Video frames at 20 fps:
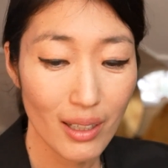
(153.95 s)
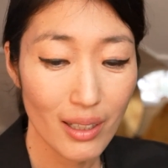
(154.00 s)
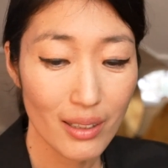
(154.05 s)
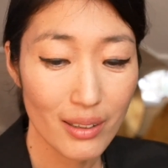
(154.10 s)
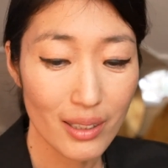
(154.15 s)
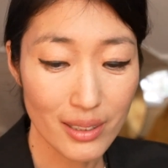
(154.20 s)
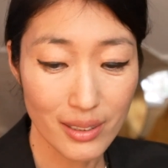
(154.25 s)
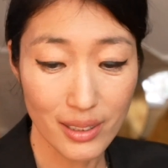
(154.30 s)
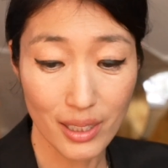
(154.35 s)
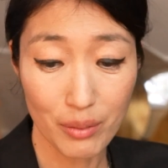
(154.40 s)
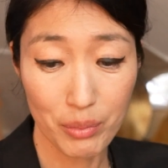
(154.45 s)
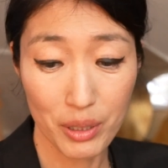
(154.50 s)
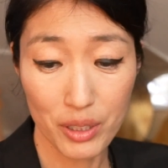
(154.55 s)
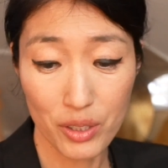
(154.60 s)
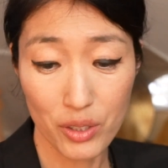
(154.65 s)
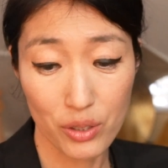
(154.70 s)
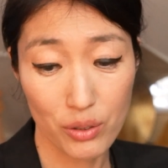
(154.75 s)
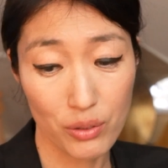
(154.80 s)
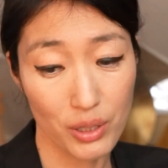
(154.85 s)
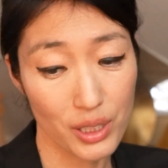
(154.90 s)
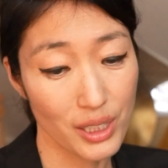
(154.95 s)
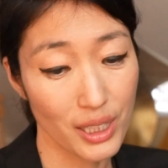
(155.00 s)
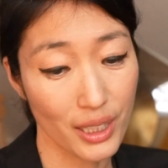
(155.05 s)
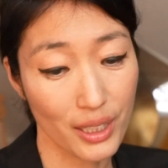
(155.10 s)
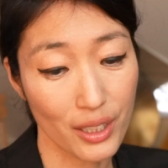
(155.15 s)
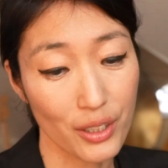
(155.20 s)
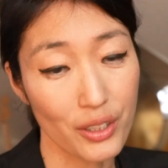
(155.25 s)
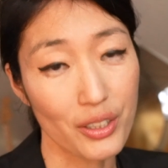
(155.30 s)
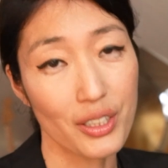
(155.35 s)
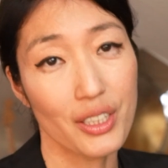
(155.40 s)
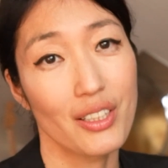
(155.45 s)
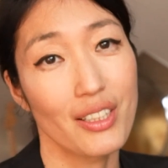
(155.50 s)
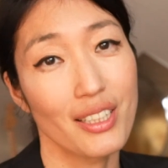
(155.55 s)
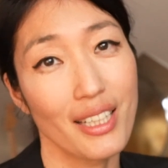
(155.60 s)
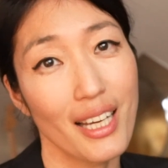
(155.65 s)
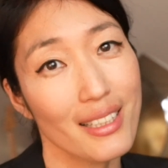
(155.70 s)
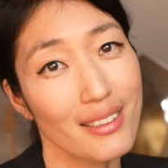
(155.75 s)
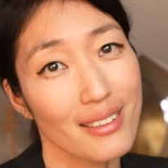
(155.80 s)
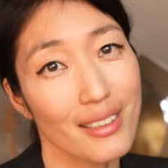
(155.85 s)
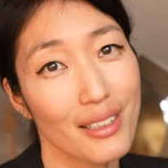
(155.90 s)
This led me to a second career in
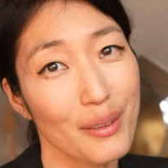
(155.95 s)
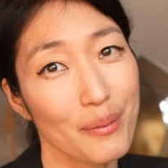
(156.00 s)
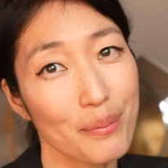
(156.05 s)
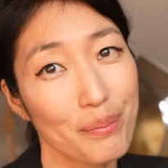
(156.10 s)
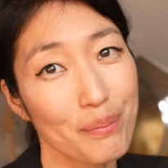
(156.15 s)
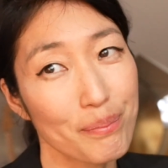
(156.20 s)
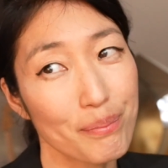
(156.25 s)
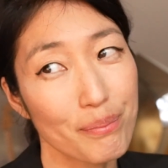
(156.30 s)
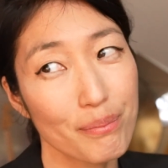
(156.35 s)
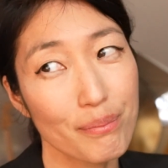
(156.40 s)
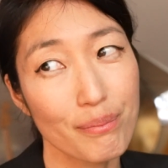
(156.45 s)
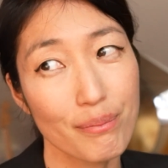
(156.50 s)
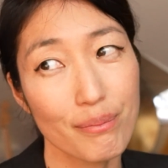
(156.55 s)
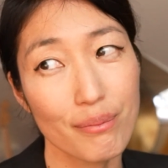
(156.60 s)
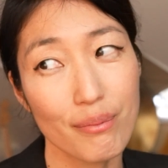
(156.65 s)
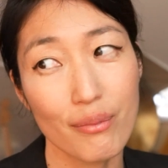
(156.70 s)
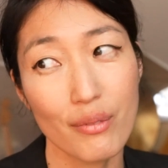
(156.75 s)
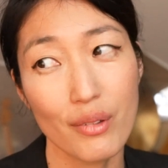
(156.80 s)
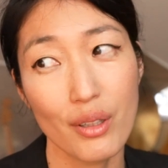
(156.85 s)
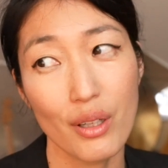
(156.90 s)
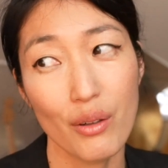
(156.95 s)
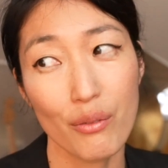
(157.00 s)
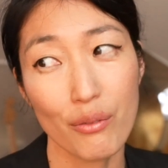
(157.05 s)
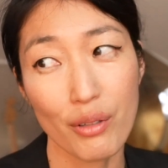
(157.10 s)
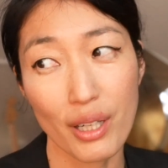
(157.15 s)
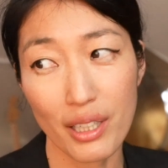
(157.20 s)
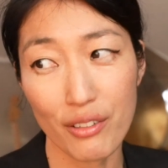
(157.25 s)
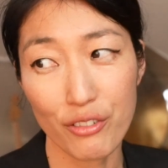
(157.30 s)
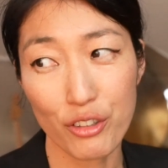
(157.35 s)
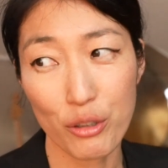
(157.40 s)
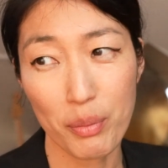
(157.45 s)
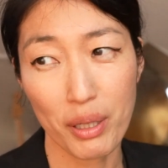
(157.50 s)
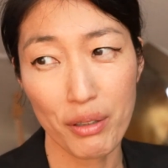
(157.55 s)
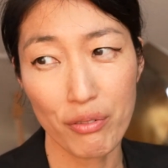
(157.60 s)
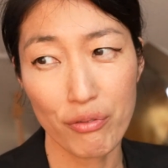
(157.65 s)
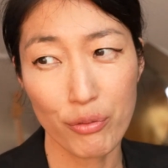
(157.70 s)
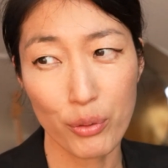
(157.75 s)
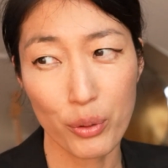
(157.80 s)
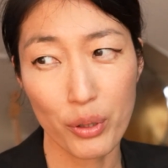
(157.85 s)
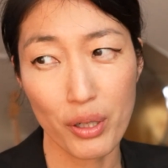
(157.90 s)
acting, right after my
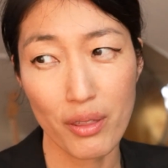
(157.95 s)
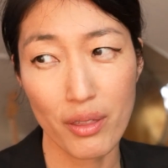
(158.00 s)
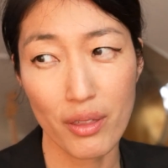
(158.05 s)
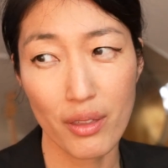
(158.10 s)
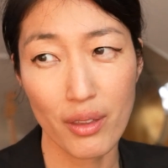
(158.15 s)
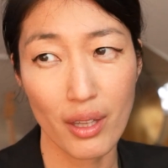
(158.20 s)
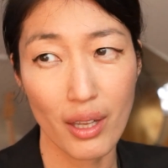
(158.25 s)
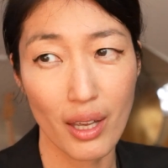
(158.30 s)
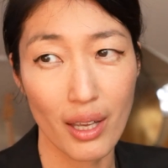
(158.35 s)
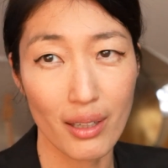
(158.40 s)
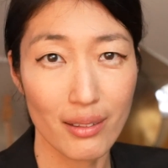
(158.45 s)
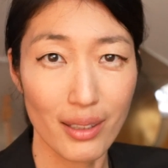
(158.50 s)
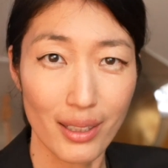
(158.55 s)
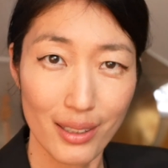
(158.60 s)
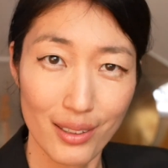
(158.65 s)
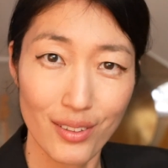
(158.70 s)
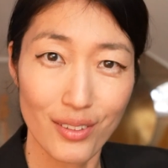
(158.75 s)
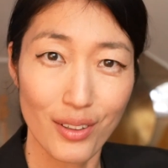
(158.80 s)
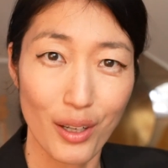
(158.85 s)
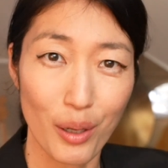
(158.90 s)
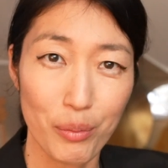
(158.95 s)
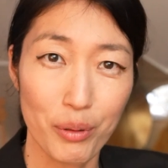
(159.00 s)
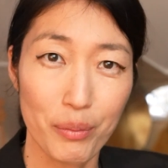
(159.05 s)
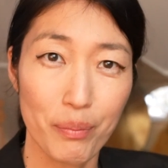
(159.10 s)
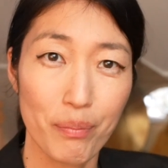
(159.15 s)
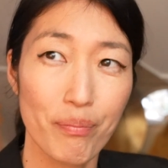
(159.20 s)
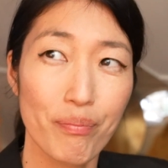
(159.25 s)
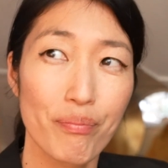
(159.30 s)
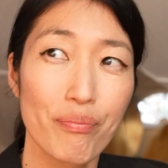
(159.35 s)
4th and latest album,